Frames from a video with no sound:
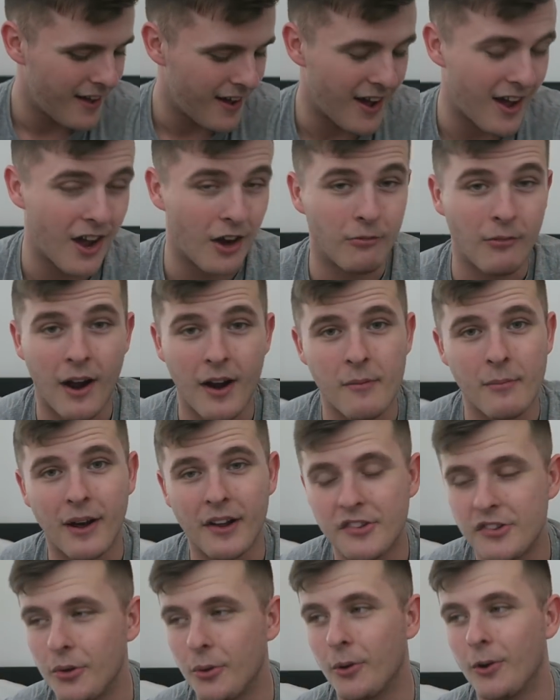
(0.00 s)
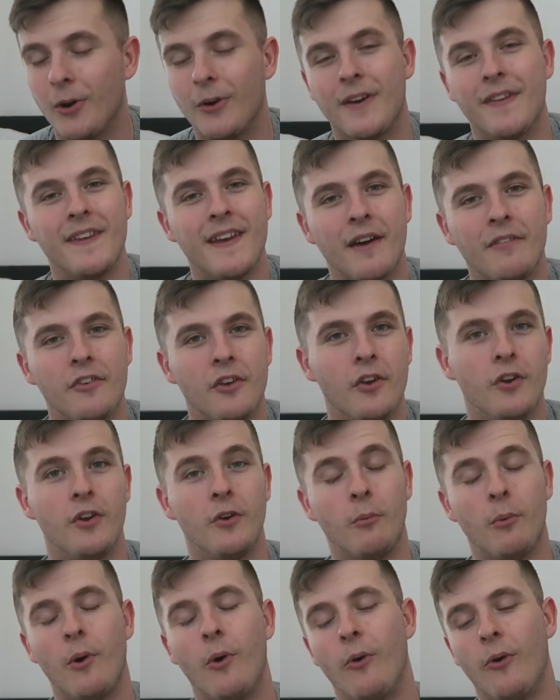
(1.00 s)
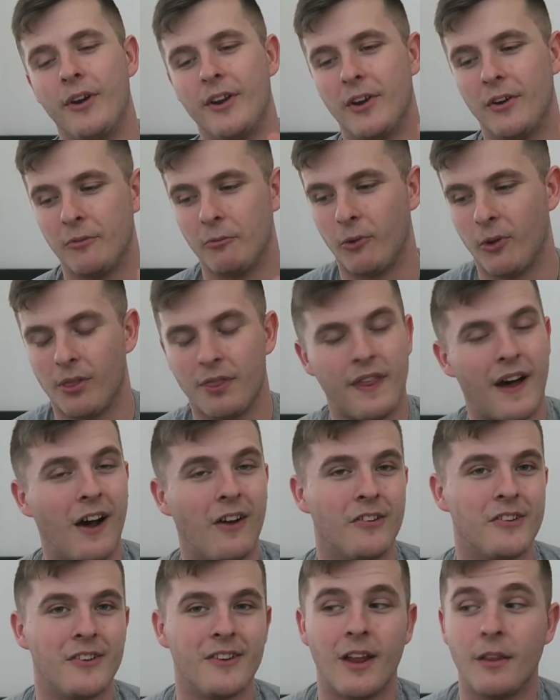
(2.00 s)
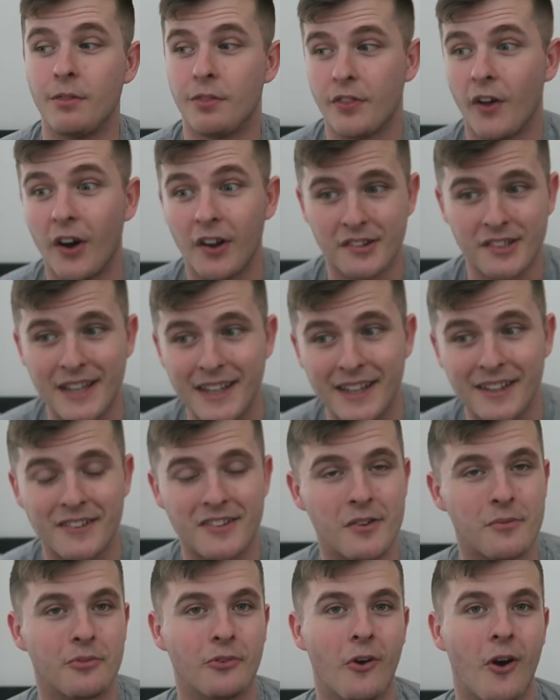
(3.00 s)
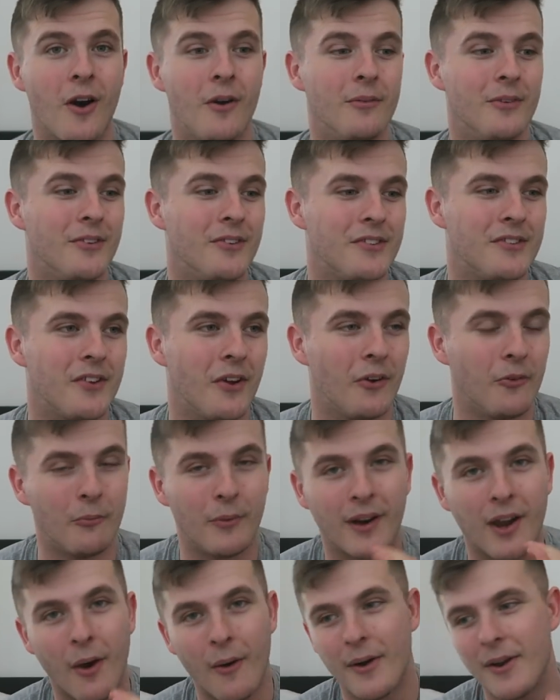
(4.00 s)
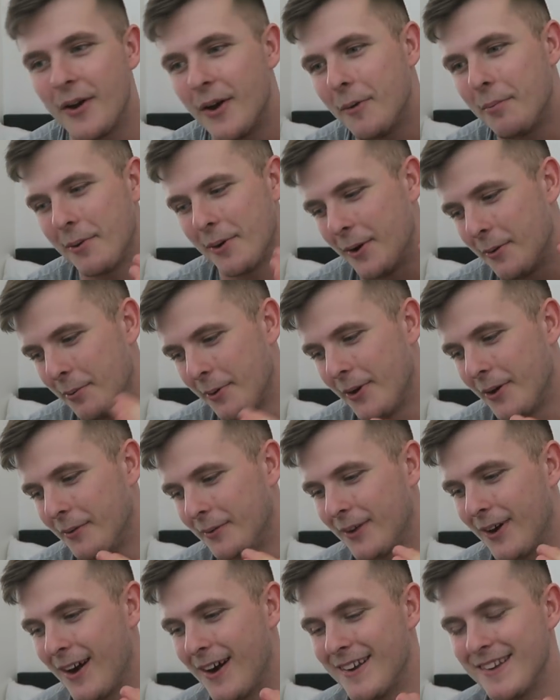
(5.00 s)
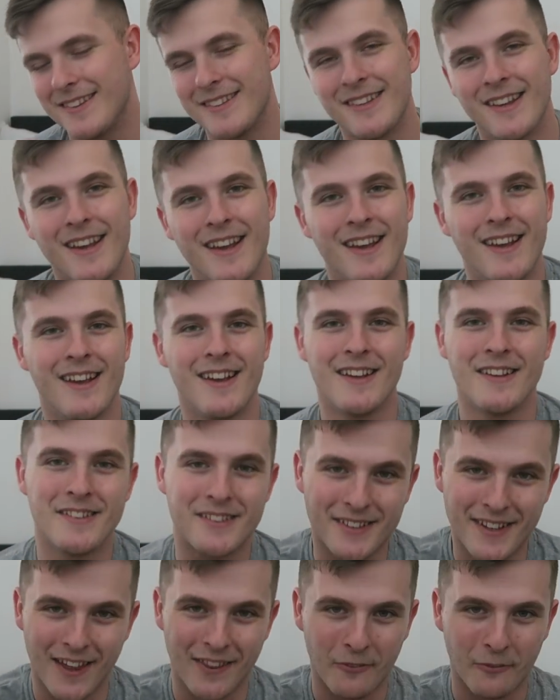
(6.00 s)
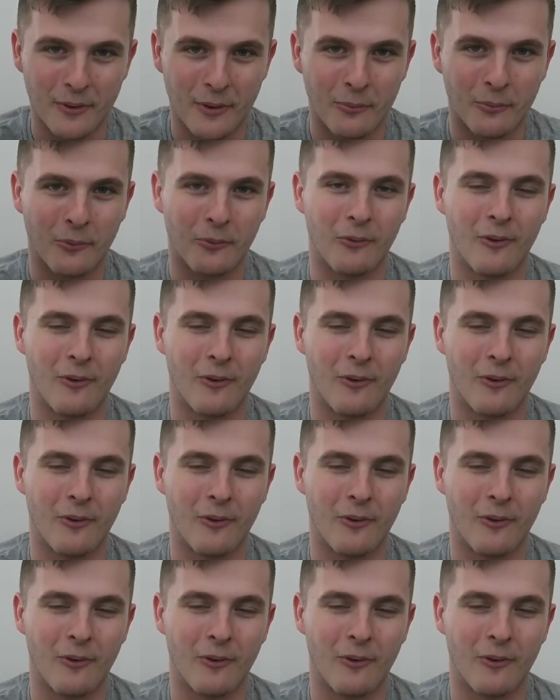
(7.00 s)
around about 2 o'clock in the afternoon, and we're already on 1,013 subscribers. So we're going up and up and up, guys. Together we will